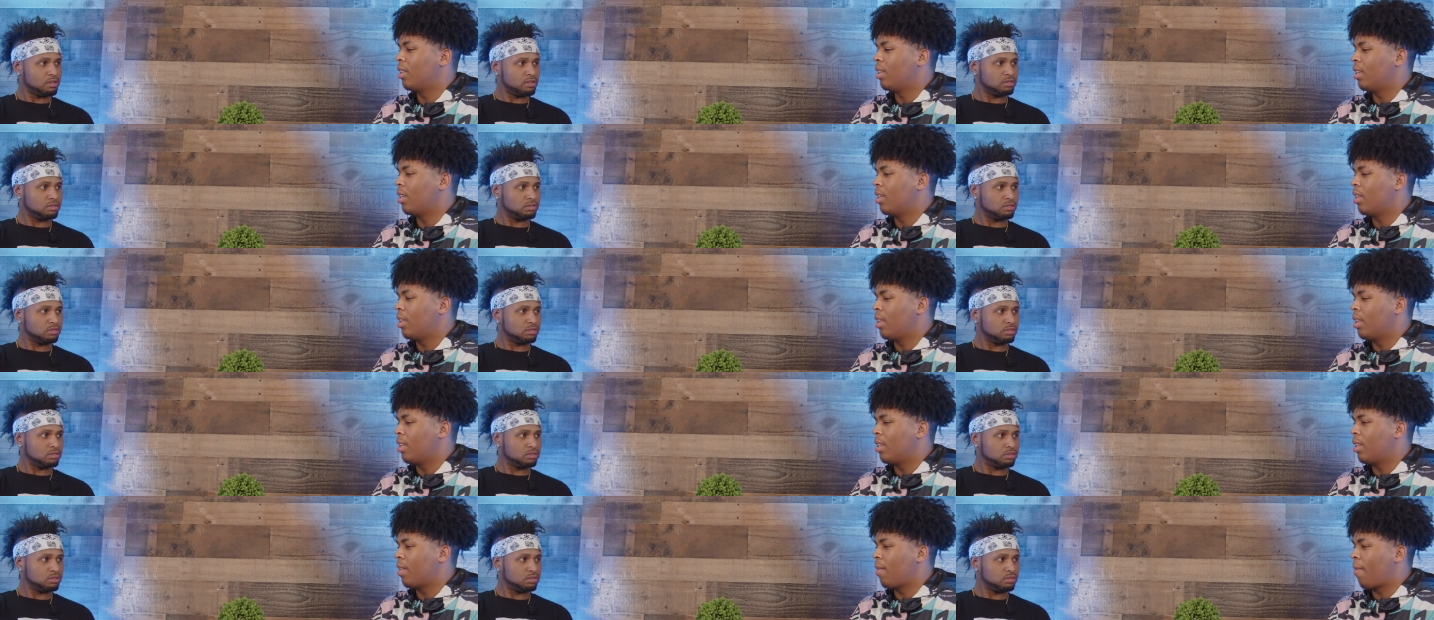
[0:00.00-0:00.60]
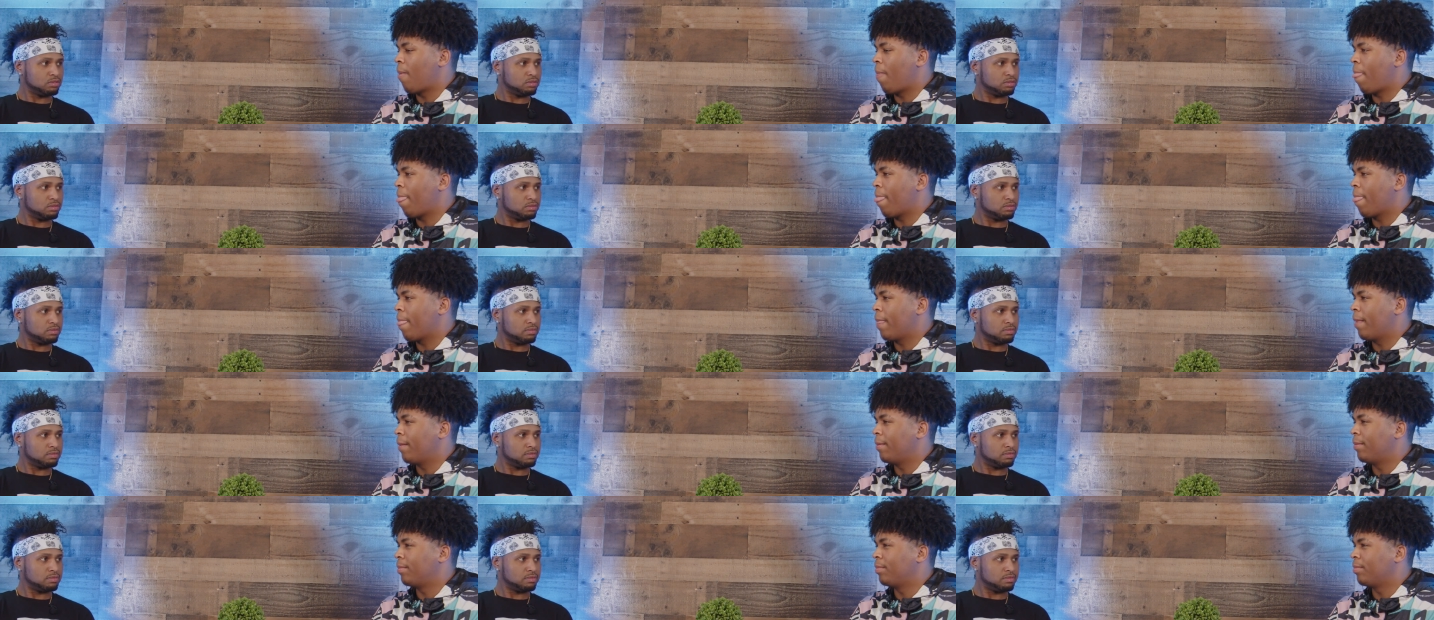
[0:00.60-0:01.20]

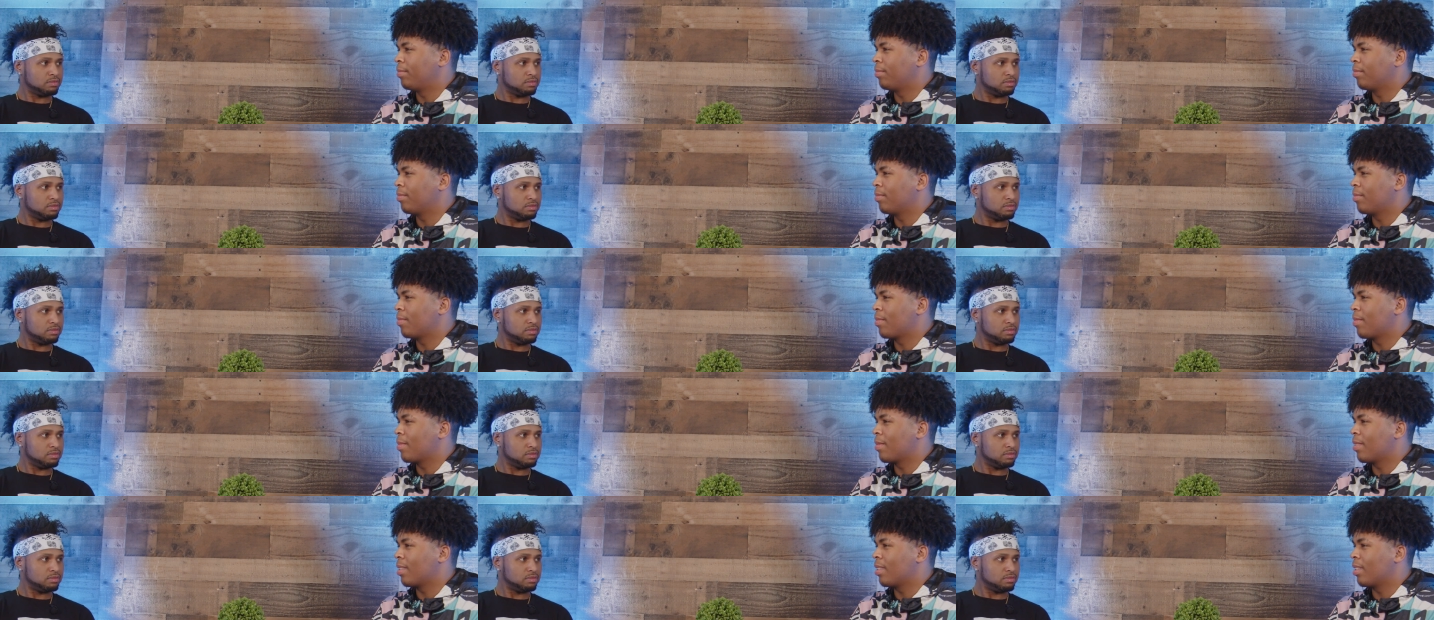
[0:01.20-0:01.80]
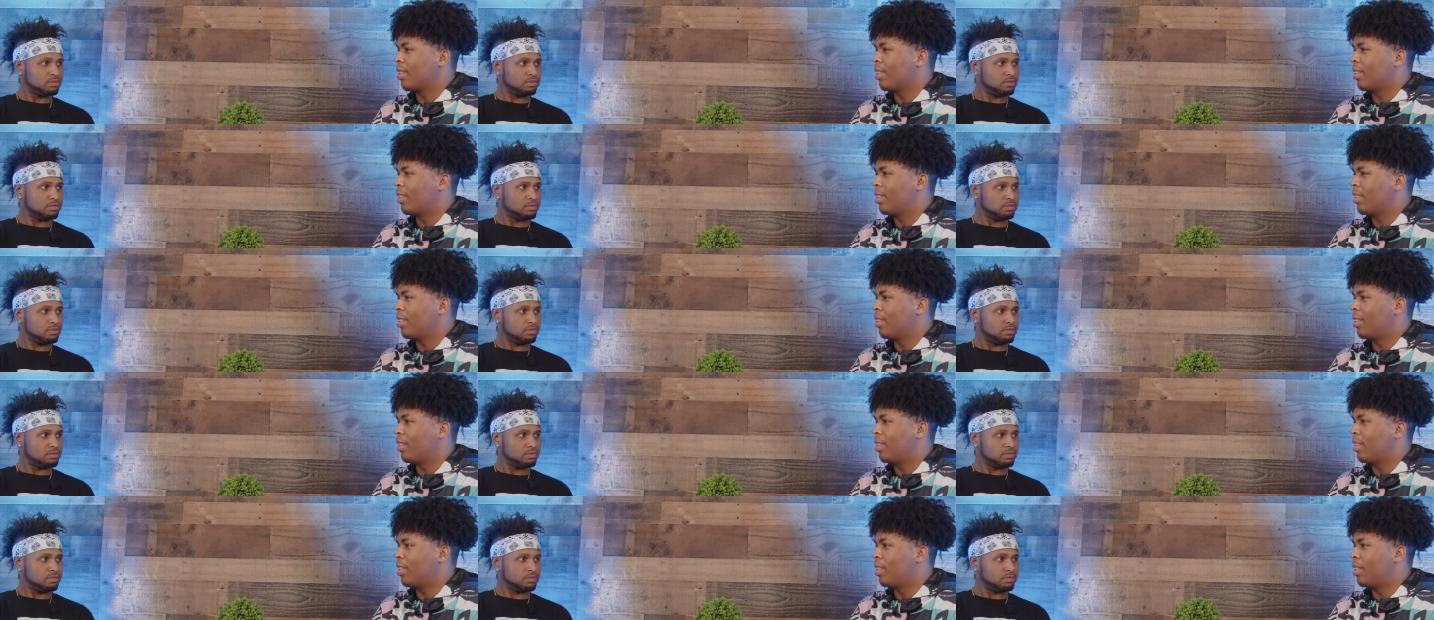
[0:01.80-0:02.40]

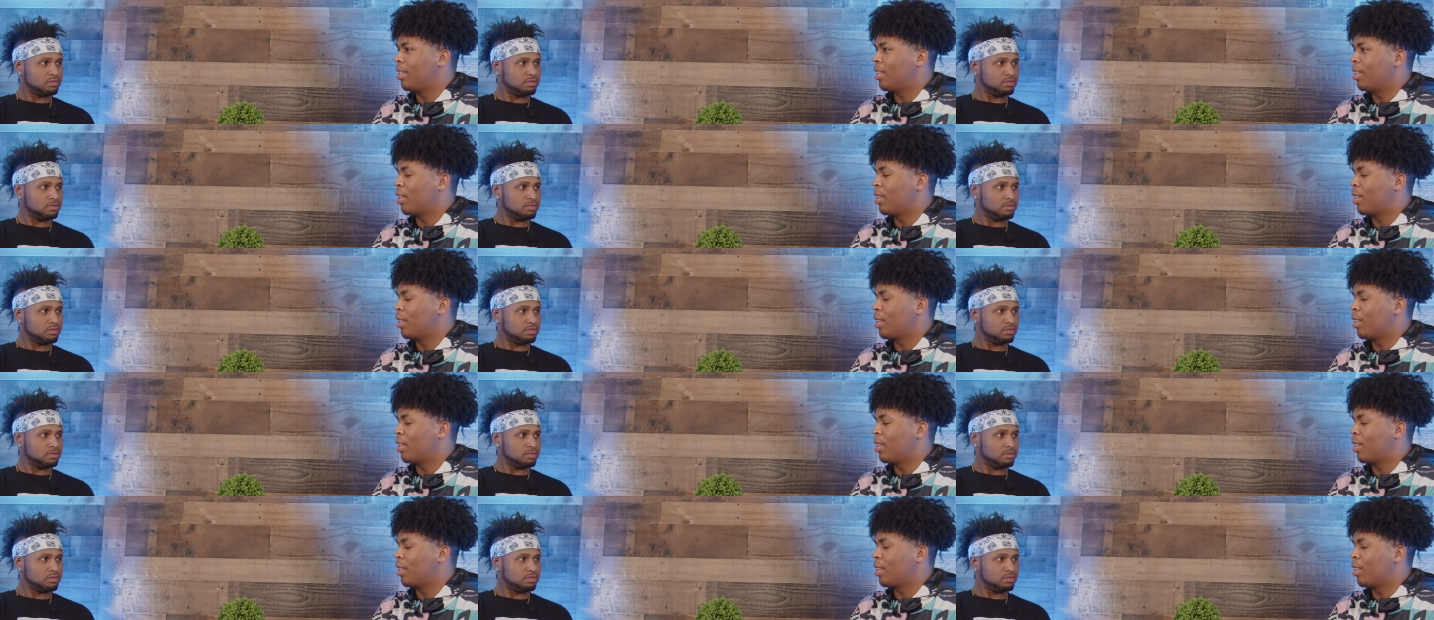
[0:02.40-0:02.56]
(no one is talking)